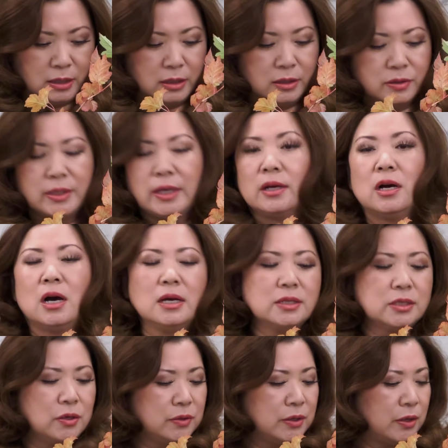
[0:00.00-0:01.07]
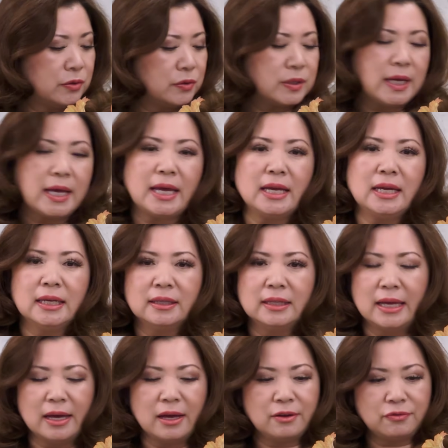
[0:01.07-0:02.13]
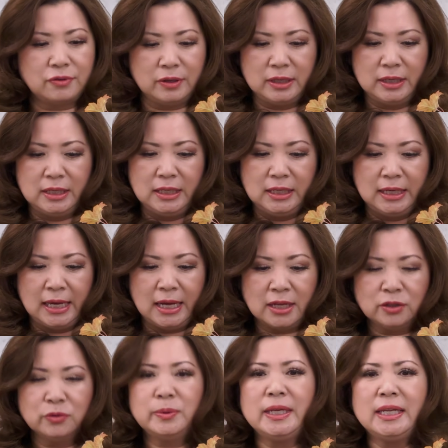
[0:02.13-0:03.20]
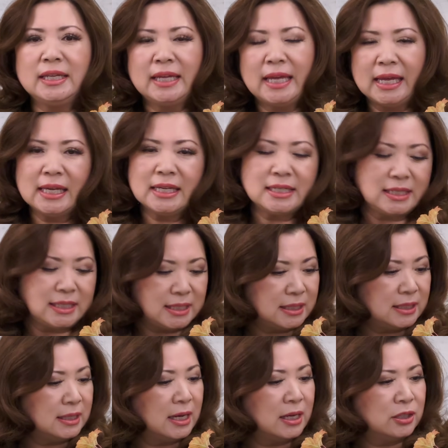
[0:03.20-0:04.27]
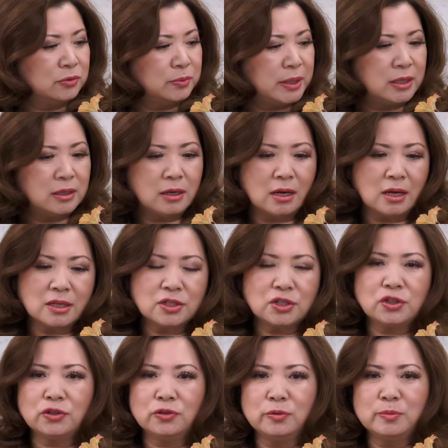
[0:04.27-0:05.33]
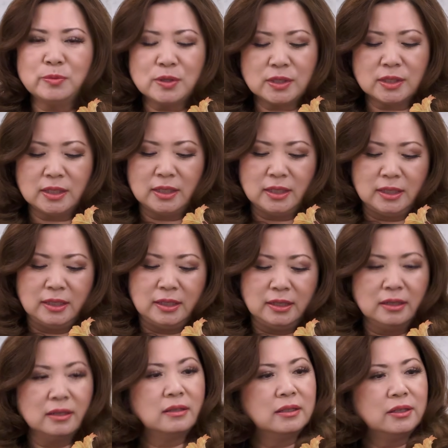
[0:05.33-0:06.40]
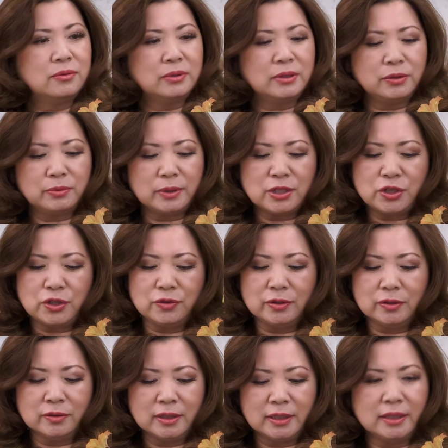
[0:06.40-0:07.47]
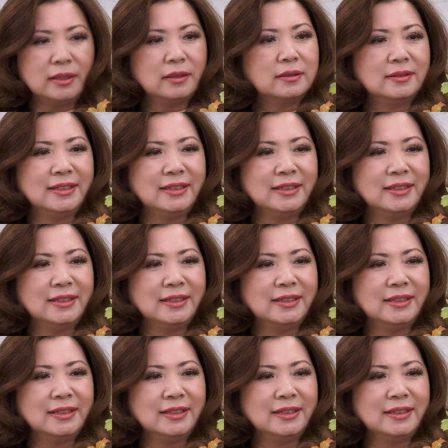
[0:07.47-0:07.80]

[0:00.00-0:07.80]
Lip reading: So at Costco the other day, and they have Halloween candy, Halloween costumes. They really rush you, don't they?